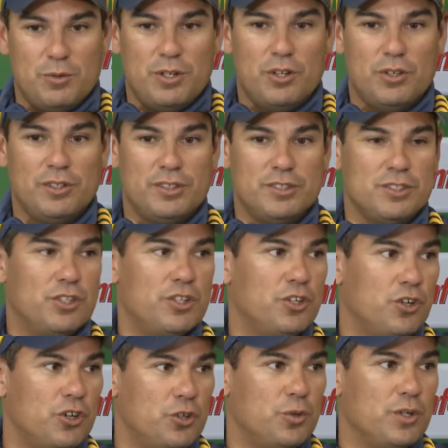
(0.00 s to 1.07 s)
We know that there's a lot
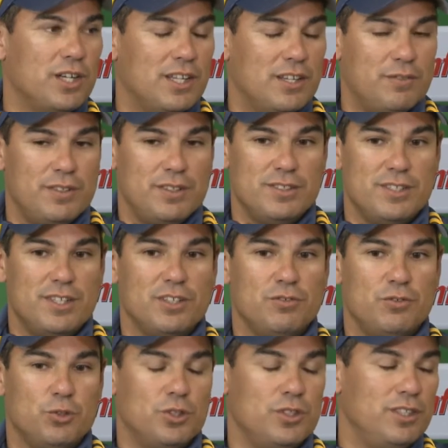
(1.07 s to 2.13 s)
of hard work left in these next
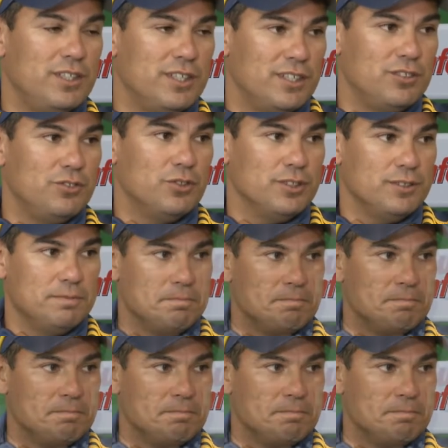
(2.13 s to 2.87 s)
14 days for us.